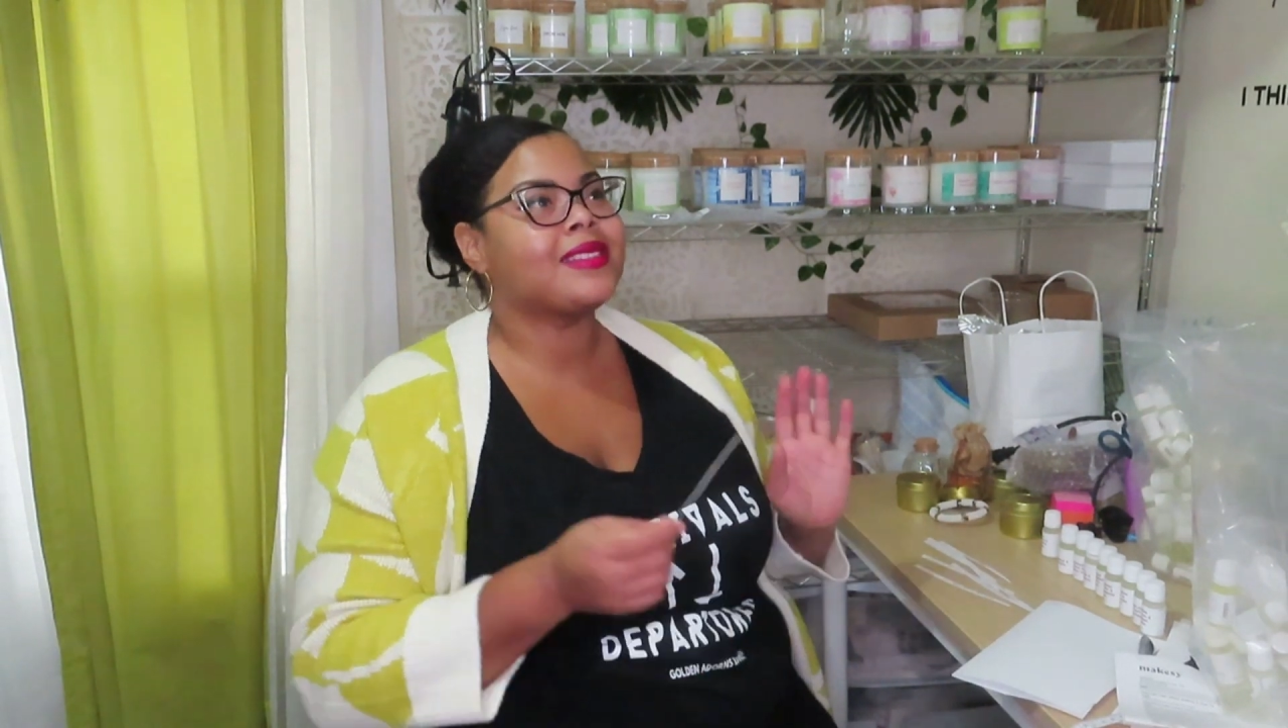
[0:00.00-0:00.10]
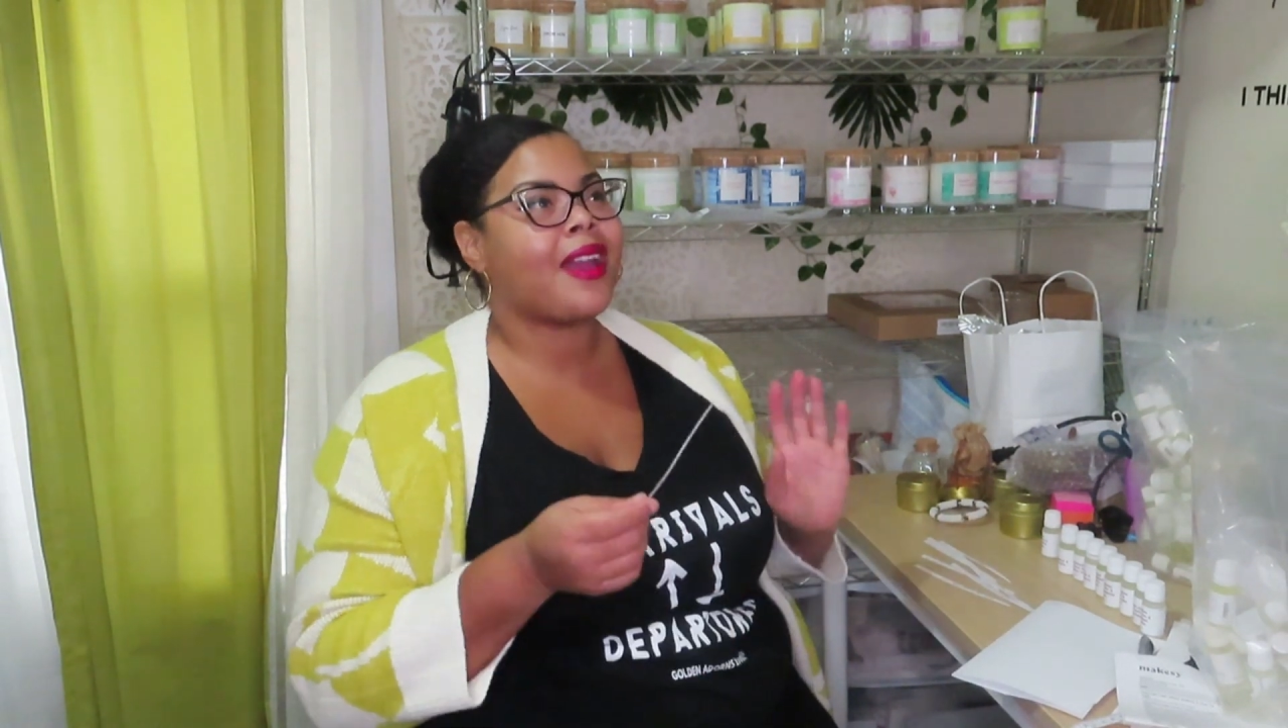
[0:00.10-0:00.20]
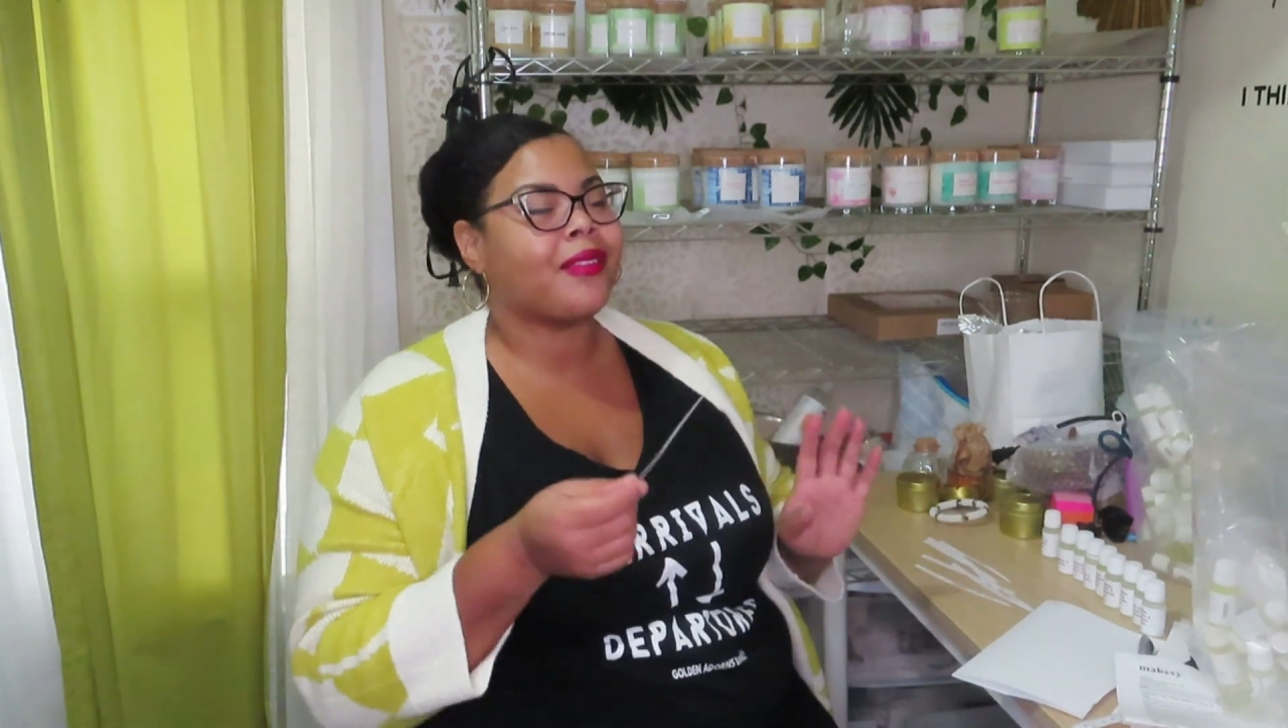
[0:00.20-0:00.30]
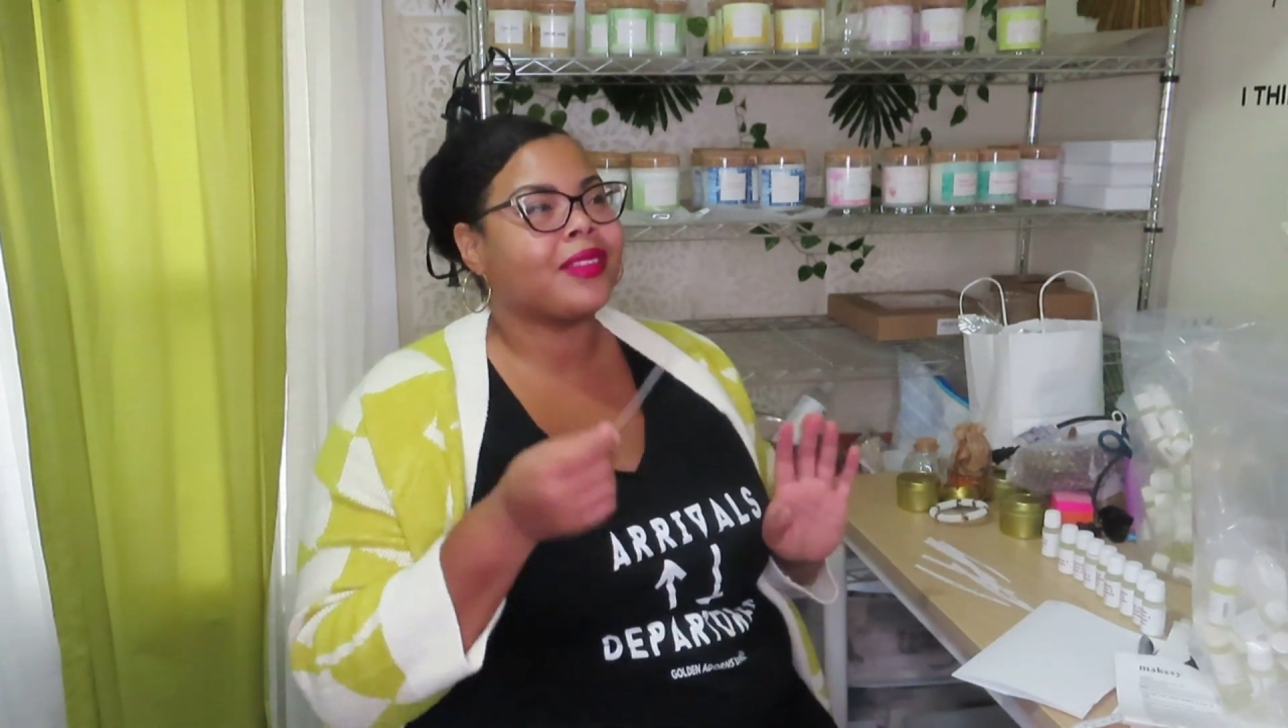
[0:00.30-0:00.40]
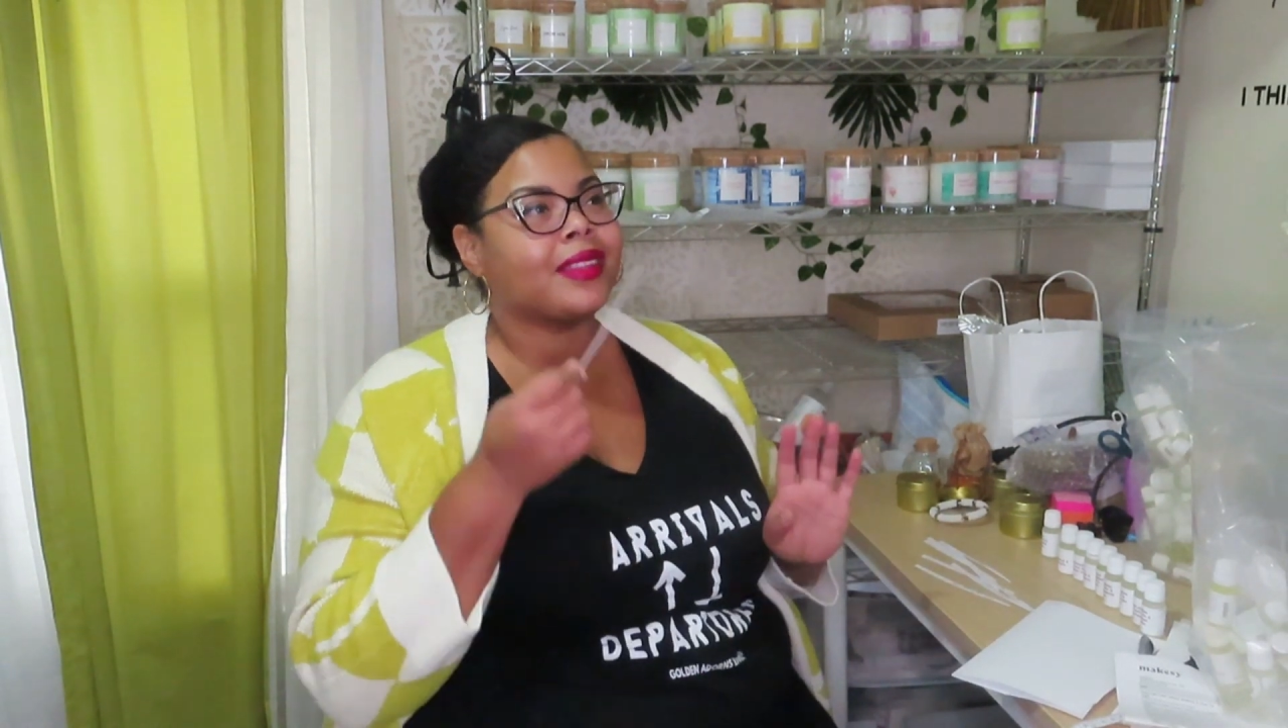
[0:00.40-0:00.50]

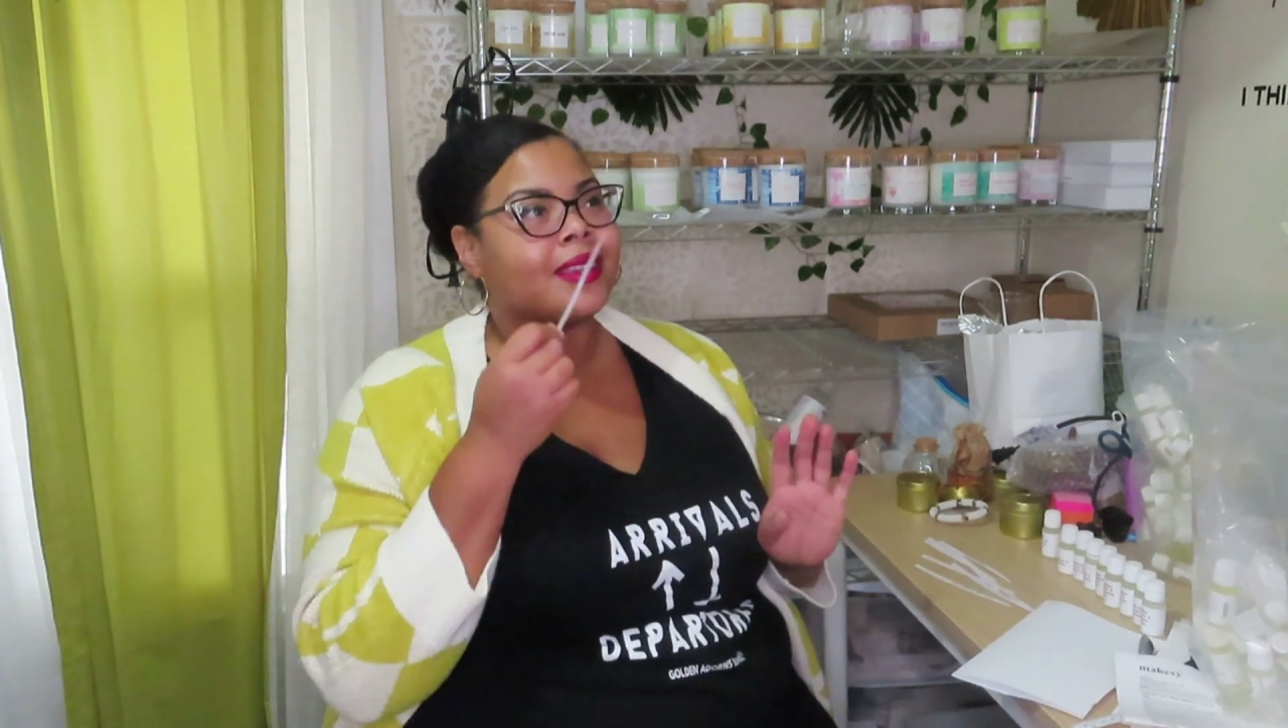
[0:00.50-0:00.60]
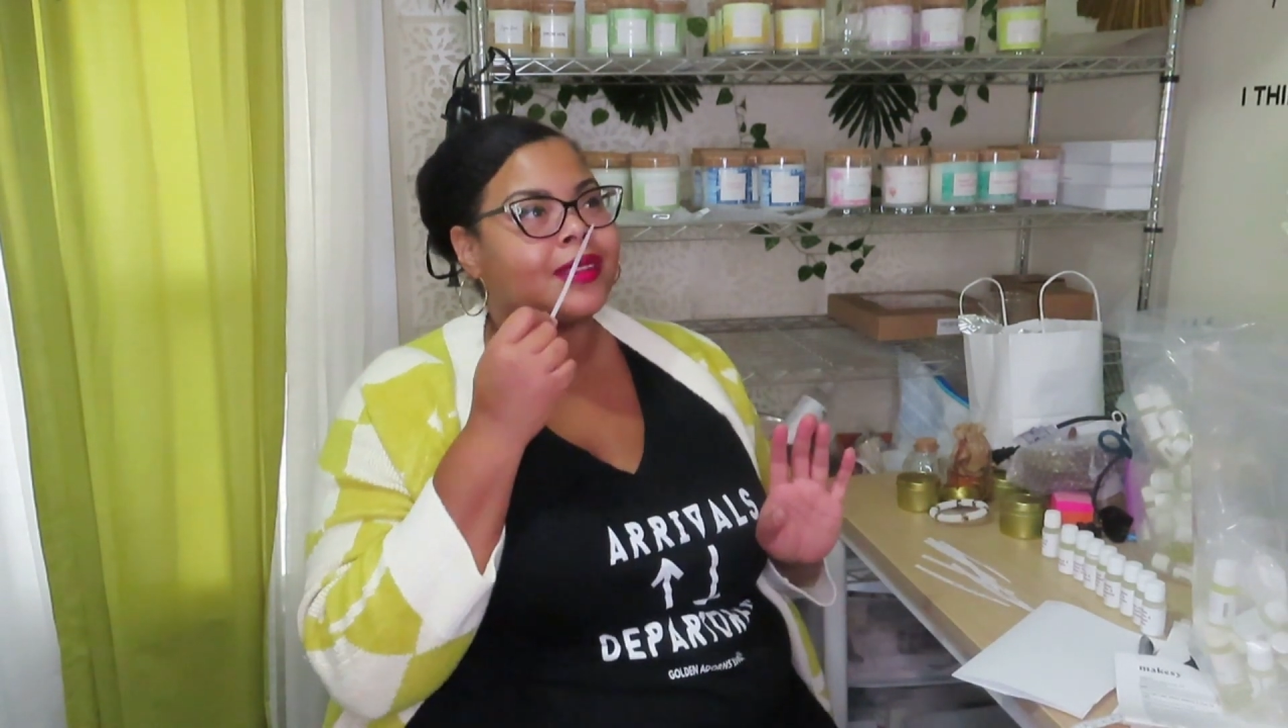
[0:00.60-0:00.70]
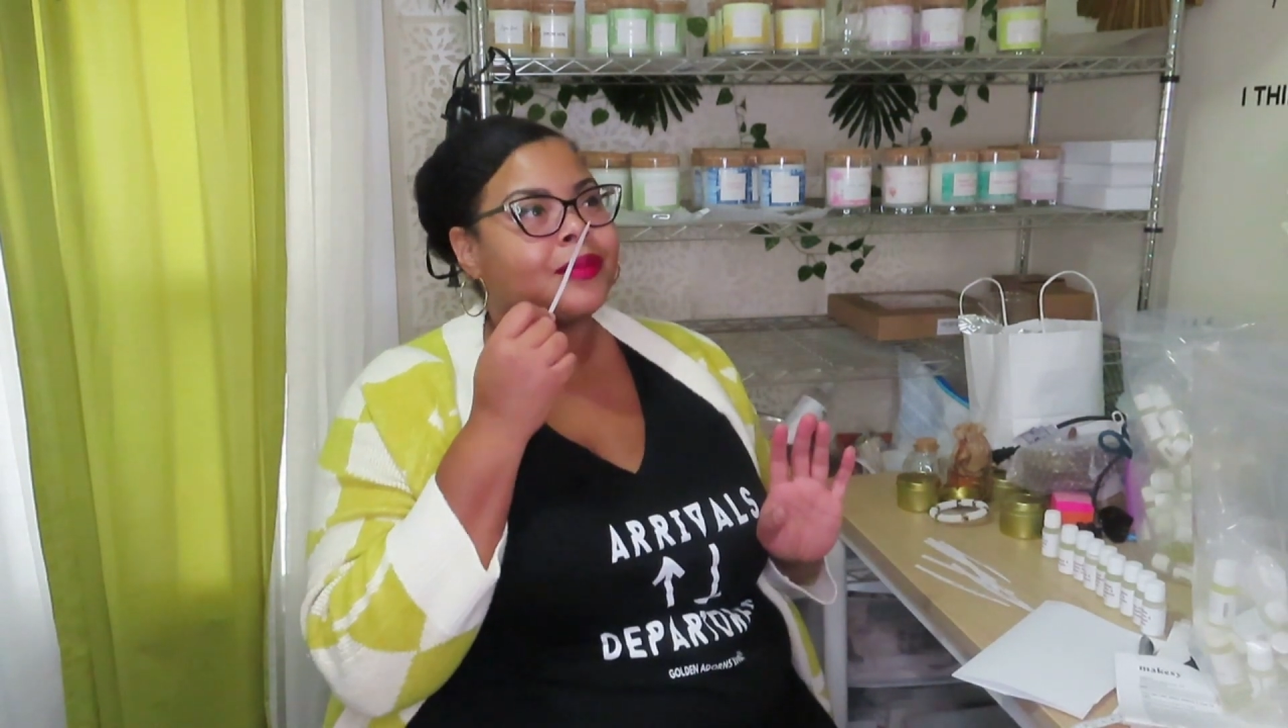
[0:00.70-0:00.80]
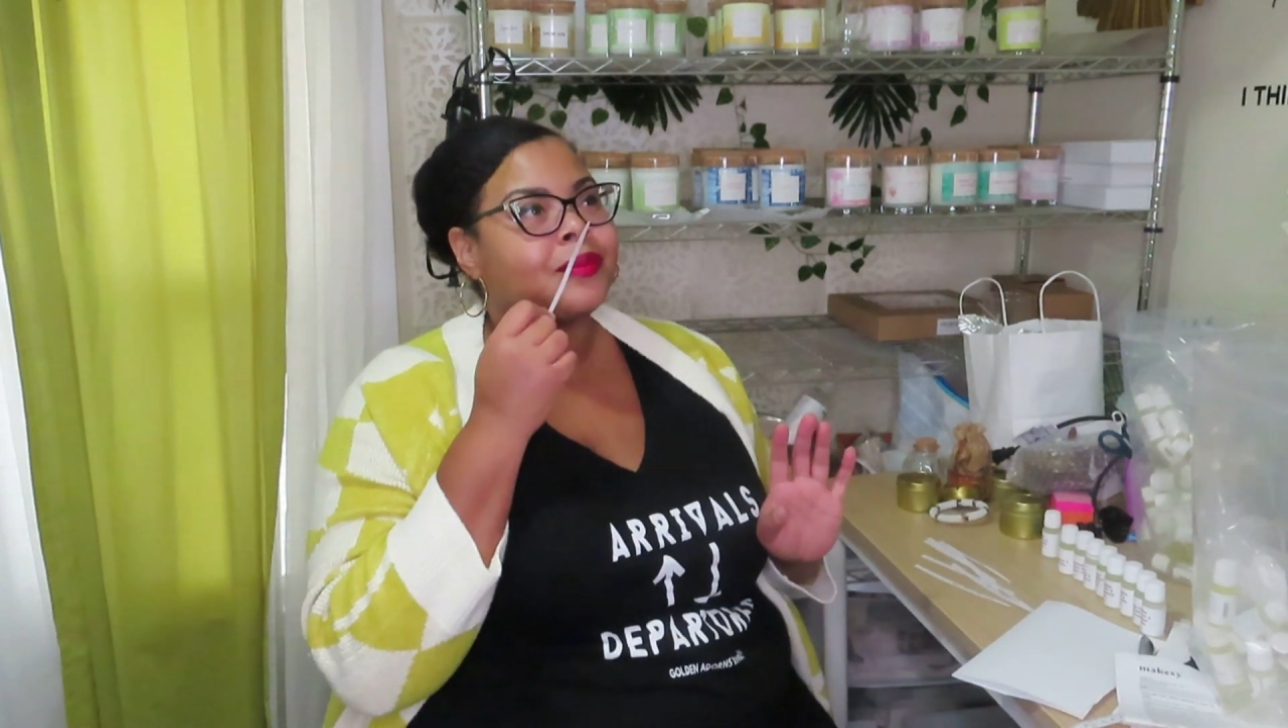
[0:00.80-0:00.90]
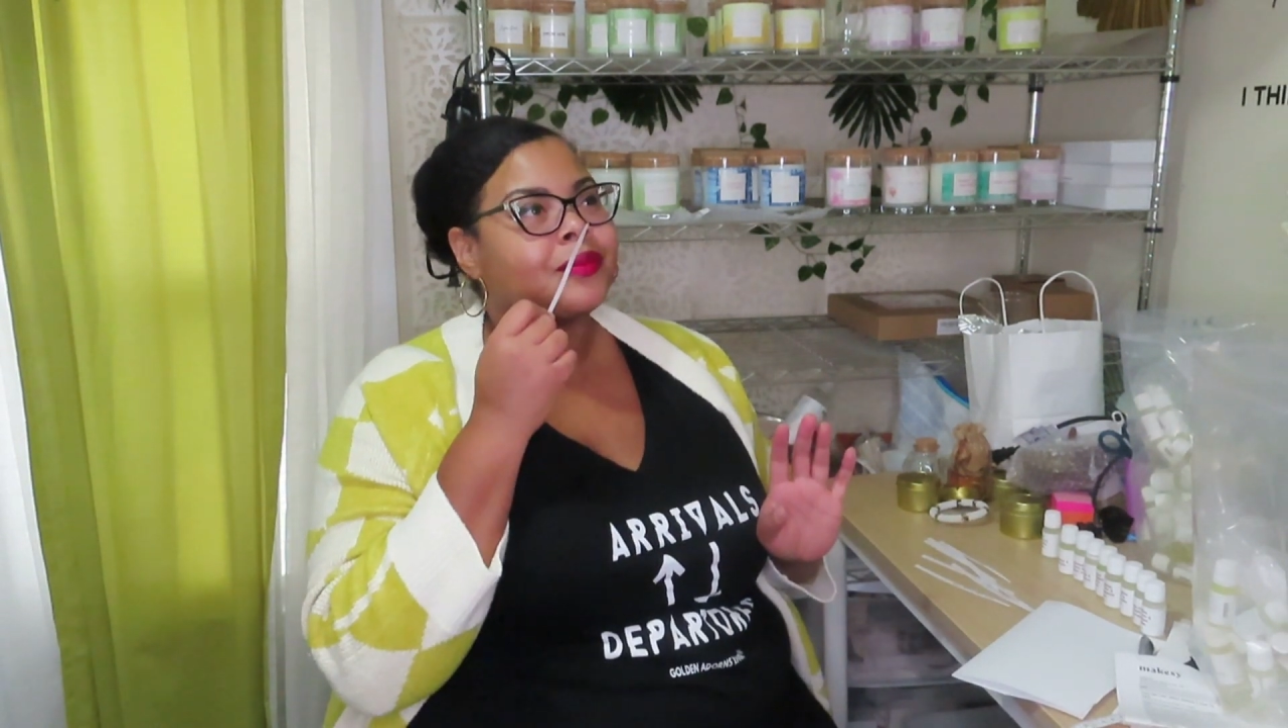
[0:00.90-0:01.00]
definitely,